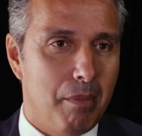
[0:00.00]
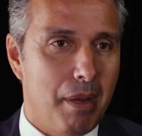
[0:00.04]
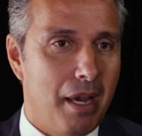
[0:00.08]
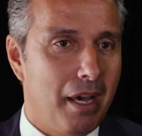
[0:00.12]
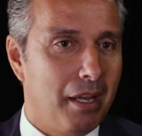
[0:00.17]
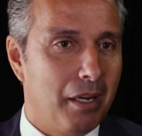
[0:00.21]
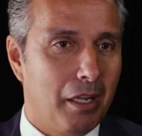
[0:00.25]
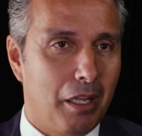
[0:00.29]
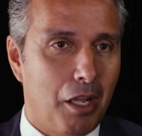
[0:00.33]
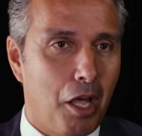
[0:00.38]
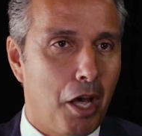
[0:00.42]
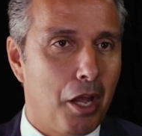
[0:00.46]

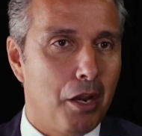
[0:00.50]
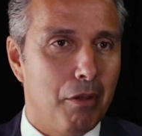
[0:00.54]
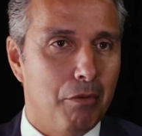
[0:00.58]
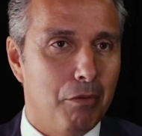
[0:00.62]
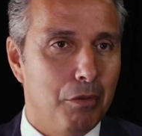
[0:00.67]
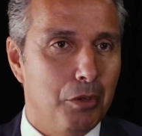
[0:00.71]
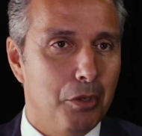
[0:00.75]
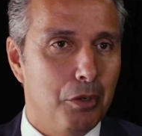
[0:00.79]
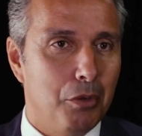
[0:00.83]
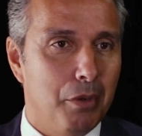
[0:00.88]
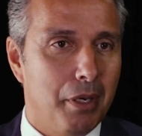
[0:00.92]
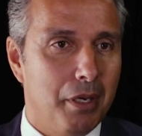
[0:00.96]
about a lot
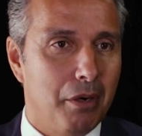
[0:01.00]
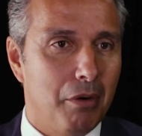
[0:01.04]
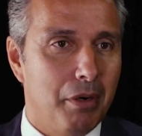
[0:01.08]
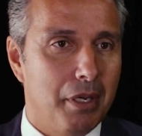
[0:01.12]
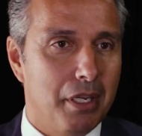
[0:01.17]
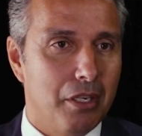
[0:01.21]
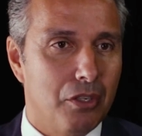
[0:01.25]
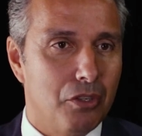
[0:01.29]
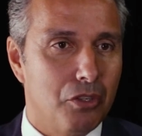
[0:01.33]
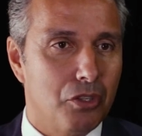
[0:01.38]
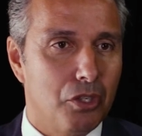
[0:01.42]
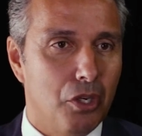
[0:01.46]
of new
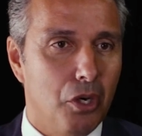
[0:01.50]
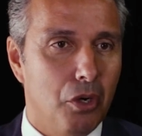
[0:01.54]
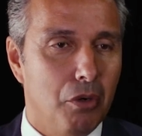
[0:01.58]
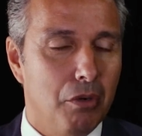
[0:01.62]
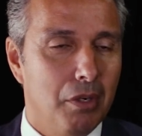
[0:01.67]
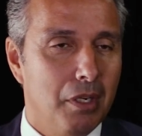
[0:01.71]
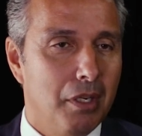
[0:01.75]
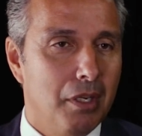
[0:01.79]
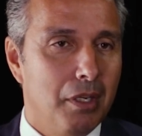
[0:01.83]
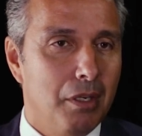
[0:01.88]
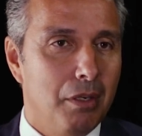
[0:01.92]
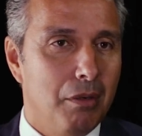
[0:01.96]
areas.
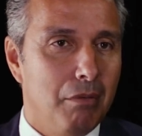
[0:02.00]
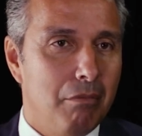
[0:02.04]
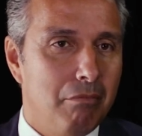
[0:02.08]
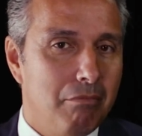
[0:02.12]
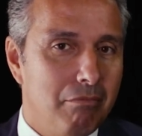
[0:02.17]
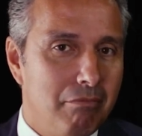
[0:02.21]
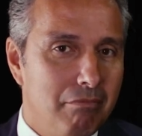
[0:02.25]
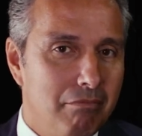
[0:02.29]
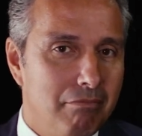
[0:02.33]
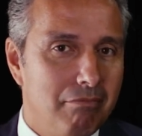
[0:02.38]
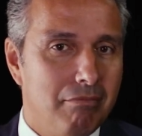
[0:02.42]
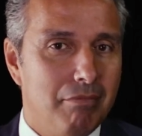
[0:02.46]
So,
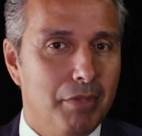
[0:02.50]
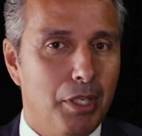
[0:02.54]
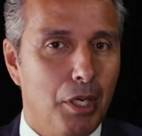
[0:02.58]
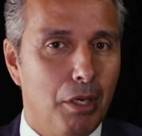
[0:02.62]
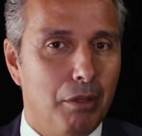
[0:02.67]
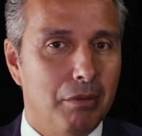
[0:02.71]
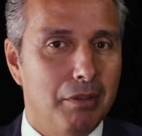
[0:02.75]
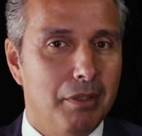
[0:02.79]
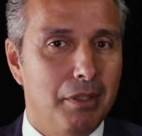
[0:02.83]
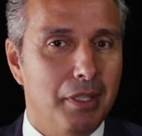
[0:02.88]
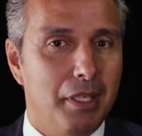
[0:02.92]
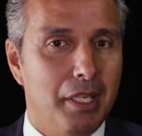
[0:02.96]

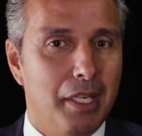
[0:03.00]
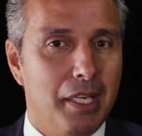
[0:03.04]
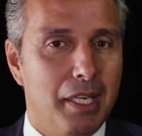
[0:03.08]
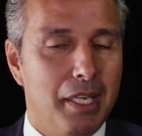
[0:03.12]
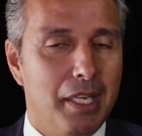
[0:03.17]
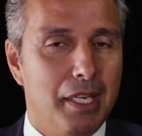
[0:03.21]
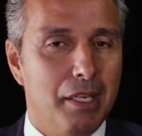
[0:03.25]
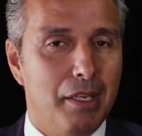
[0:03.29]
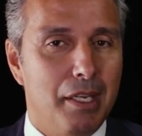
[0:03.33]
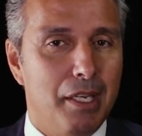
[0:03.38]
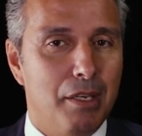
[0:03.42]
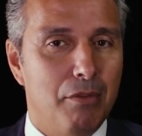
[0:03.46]

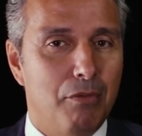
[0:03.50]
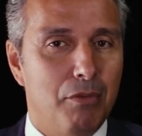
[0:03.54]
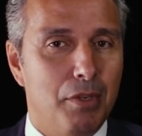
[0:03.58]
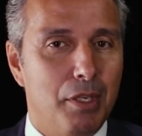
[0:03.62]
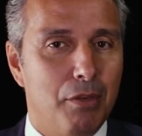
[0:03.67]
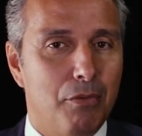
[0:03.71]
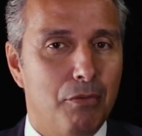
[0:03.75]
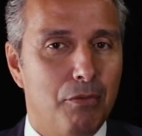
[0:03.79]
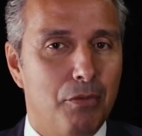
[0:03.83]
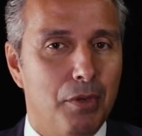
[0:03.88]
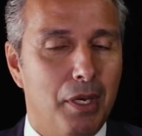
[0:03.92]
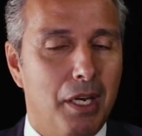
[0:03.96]

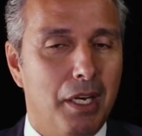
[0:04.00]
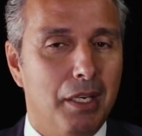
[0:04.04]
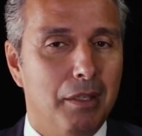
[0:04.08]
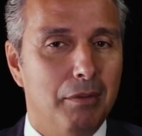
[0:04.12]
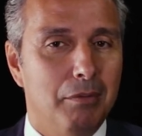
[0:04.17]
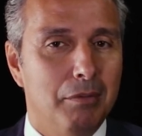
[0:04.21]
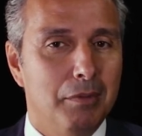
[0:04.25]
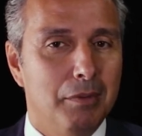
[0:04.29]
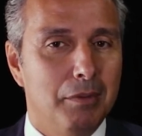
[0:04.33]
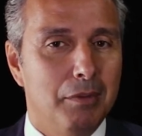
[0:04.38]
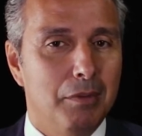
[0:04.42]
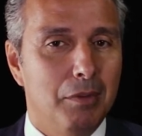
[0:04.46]
if
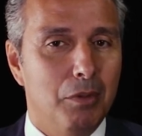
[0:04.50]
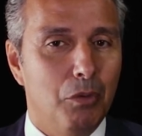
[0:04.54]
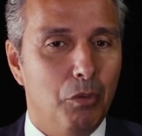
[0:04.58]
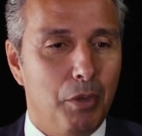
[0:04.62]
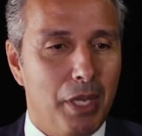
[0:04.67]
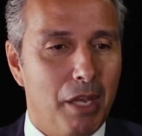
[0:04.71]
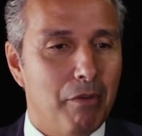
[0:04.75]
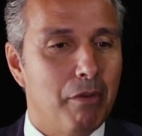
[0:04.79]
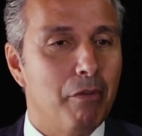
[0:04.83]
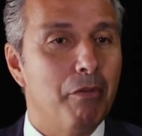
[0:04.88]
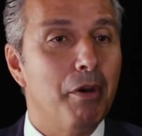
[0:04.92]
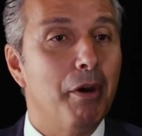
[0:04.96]

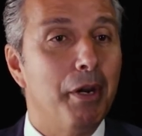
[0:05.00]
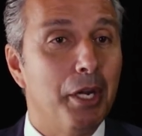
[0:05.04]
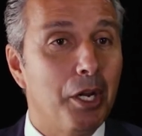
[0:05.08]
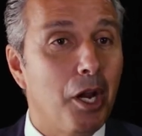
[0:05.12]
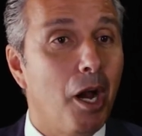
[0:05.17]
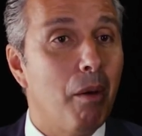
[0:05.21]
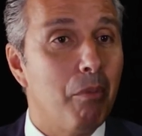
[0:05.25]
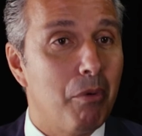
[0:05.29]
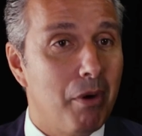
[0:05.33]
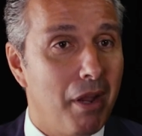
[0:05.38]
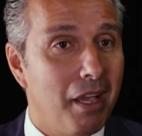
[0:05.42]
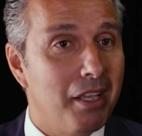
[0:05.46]
we have a very
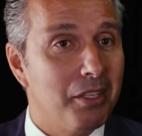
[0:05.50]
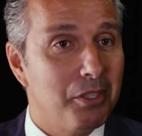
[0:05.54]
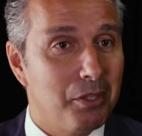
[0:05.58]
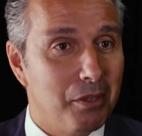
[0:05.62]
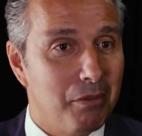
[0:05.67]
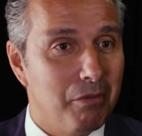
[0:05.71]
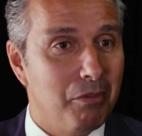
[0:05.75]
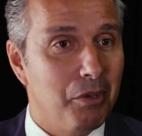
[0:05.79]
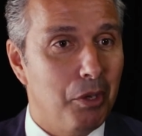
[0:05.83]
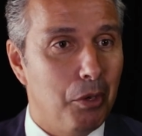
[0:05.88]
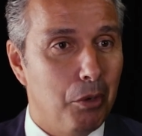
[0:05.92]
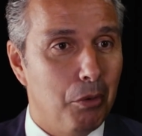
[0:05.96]

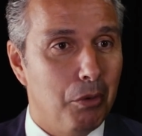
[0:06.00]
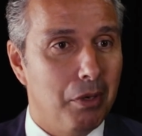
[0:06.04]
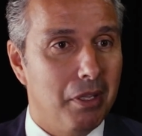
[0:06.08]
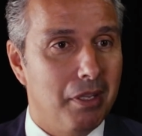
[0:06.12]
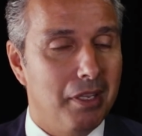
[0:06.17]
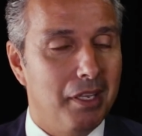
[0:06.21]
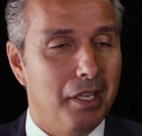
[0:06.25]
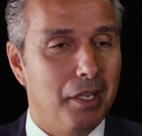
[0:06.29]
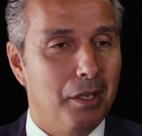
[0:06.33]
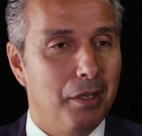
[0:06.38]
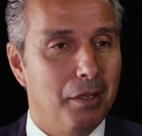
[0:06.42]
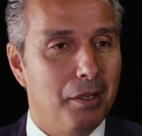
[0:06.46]
comprehensive view,
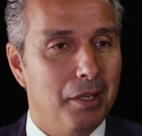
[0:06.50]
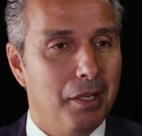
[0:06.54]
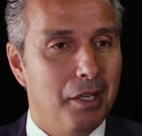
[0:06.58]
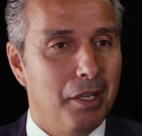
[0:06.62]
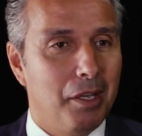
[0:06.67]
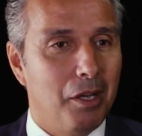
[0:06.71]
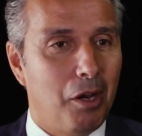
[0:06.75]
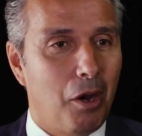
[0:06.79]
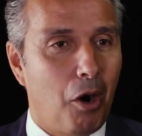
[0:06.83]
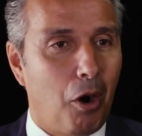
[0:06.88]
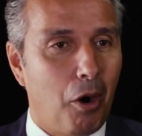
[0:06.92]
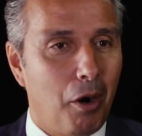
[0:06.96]
and
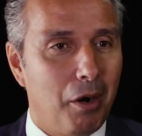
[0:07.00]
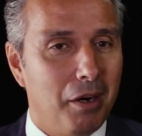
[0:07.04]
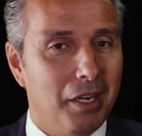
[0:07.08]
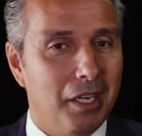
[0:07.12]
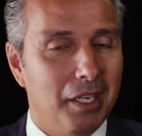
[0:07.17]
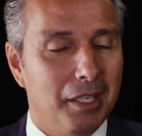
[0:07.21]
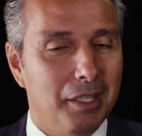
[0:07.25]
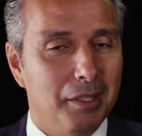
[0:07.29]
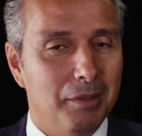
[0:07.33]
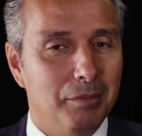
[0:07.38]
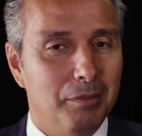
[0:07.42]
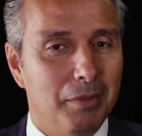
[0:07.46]

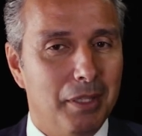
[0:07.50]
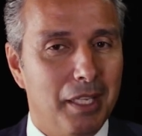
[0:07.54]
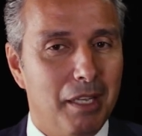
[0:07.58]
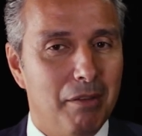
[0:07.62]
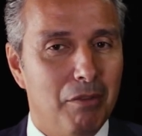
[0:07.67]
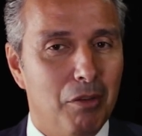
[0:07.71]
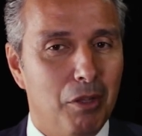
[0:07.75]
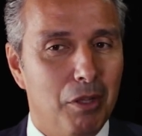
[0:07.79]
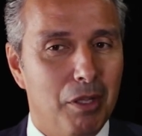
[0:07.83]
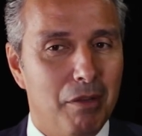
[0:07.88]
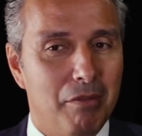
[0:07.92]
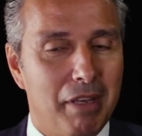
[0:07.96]
our
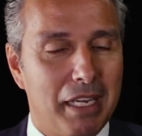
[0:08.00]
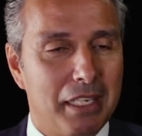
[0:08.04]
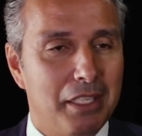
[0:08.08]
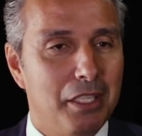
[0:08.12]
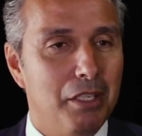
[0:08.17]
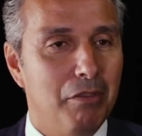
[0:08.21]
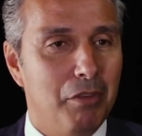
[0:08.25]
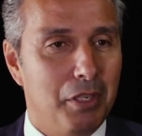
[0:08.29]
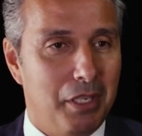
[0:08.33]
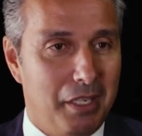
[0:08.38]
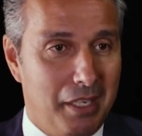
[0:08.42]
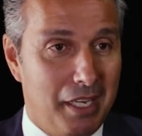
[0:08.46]
level of
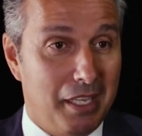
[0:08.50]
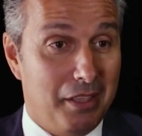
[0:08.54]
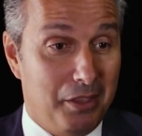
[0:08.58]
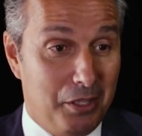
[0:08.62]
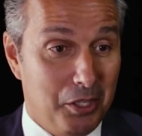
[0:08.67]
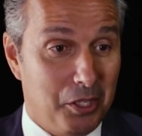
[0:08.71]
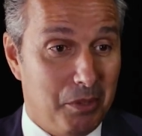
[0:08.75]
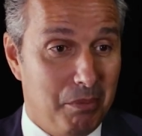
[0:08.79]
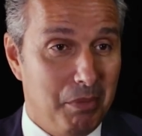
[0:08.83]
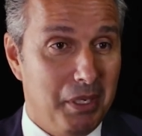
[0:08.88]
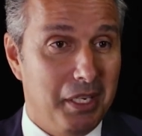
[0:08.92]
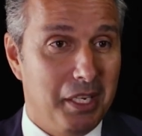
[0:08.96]
activity at
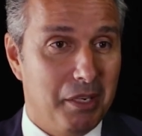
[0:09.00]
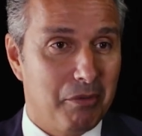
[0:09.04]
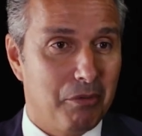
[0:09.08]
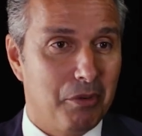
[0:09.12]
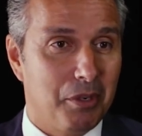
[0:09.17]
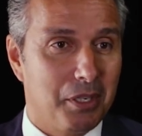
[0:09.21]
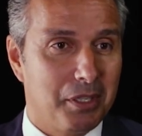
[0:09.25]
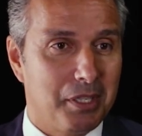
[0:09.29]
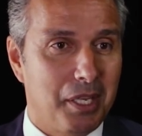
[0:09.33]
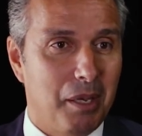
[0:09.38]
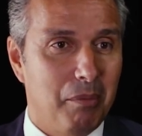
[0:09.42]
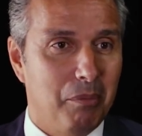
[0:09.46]
this meeting,
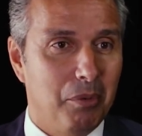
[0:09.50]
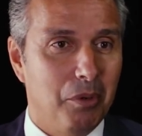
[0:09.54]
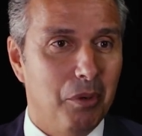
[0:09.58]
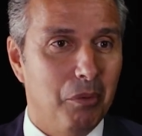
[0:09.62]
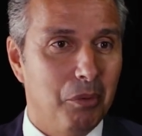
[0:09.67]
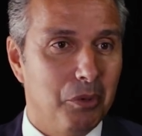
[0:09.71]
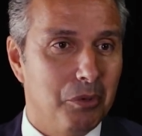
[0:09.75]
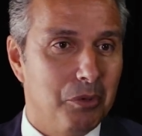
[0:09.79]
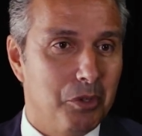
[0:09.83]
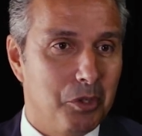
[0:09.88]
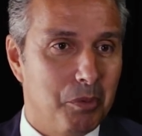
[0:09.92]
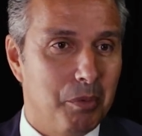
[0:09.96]
for
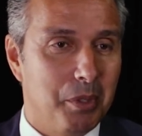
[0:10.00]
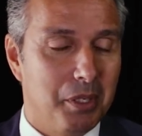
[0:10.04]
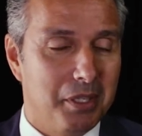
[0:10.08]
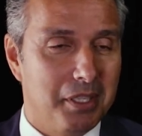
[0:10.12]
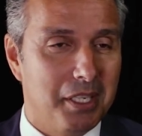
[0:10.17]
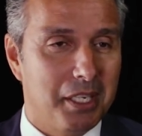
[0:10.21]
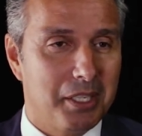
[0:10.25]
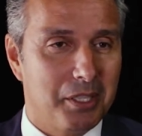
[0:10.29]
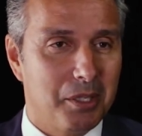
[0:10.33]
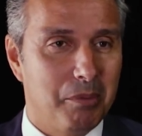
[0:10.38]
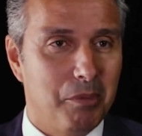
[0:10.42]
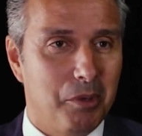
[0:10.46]
example, will just be a
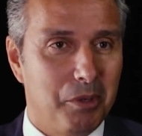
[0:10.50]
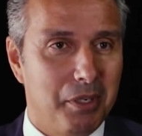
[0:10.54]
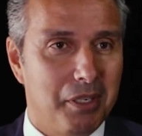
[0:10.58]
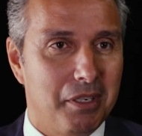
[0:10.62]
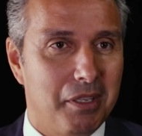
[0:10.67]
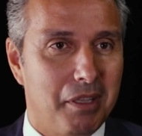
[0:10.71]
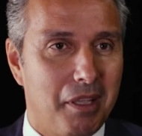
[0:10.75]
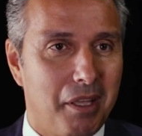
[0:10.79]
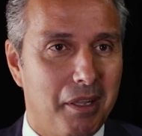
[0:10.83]
testimony to